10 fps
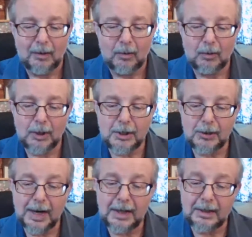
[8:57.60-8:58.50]
We're
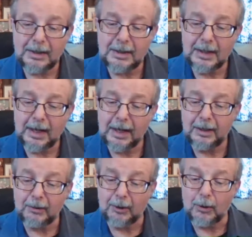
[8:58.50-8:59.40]
attracted to hate
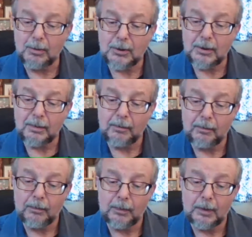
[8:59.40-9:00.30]
groups
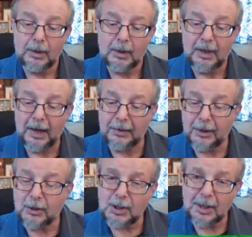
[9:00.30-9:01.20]
and
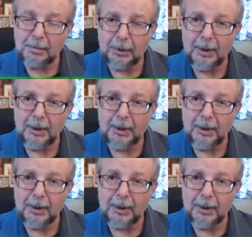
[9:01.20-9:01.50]
their simple